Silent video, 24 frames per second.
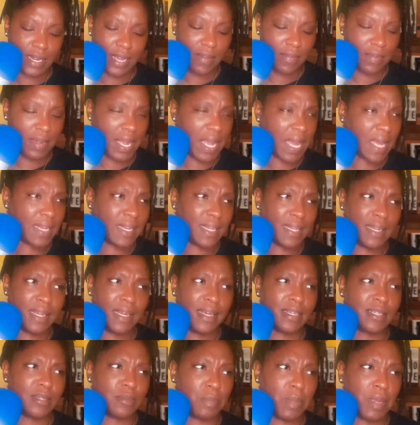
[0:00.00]
Never had
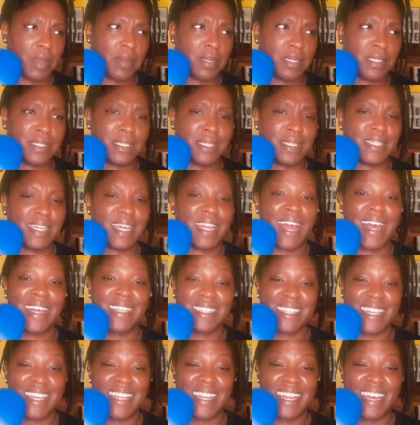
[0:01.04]
any experiences, and
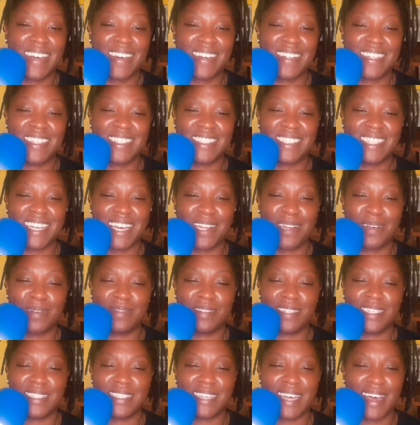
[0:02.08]
I said that on this
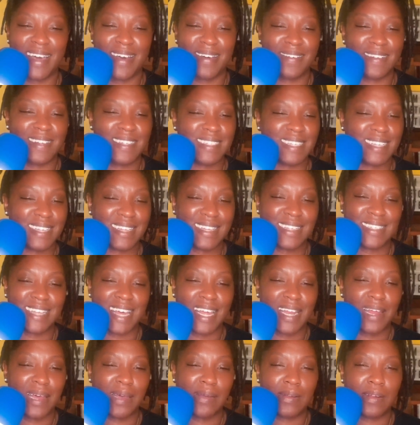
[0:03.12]
channel one time because
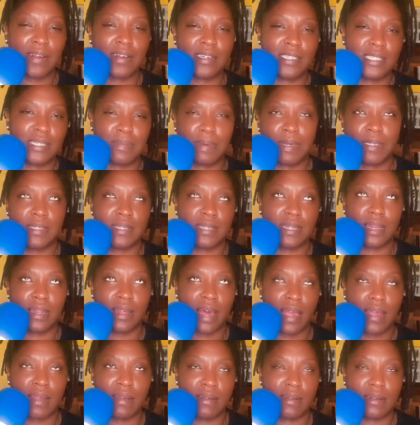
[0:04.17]
I know girls supposed to
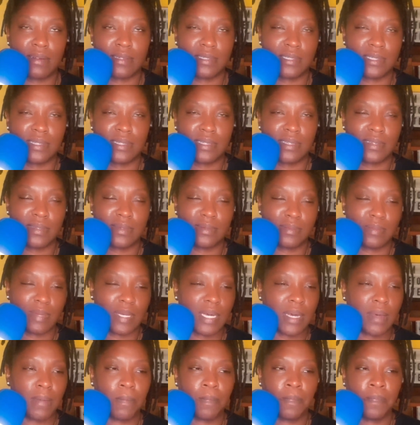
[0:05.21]
like girls too,
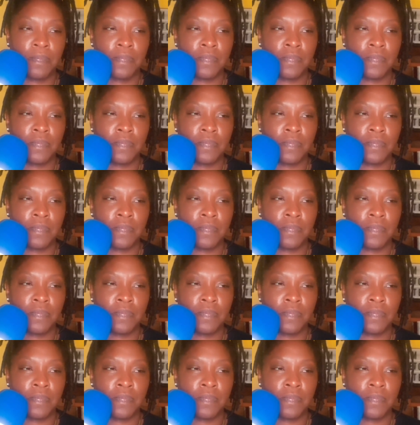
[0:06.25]
but